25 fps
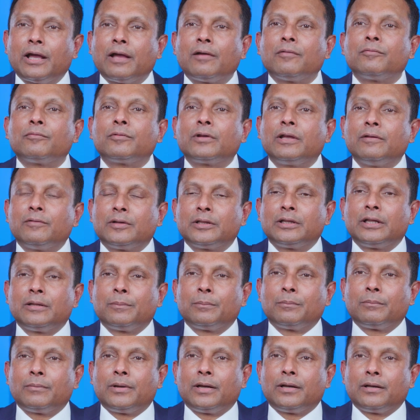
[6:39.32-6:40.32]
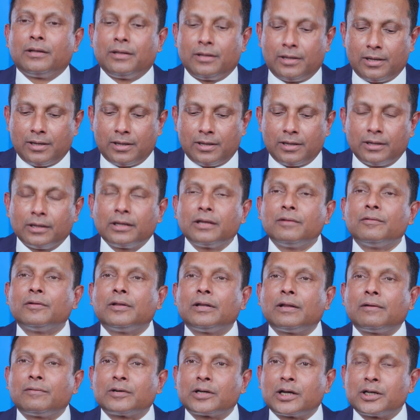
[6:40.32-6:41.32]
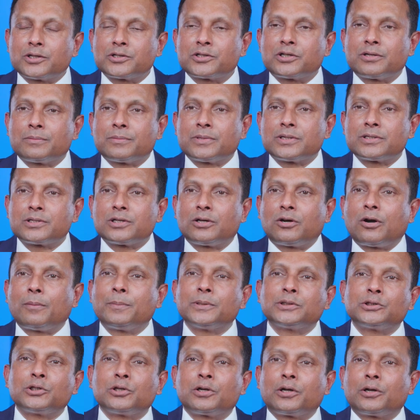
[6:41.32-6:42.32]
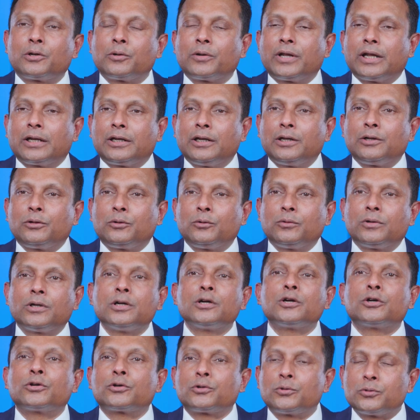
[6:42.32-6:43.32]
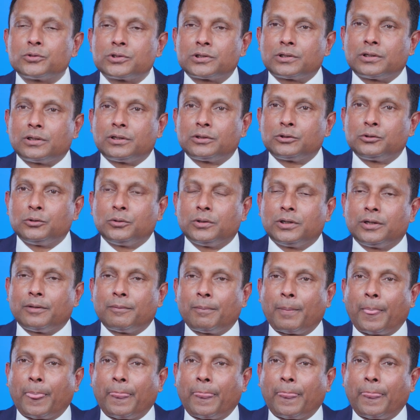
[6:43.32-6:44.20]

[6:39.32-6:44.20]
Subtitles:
have given them, given our customers the opportunity to get into a cruise tour.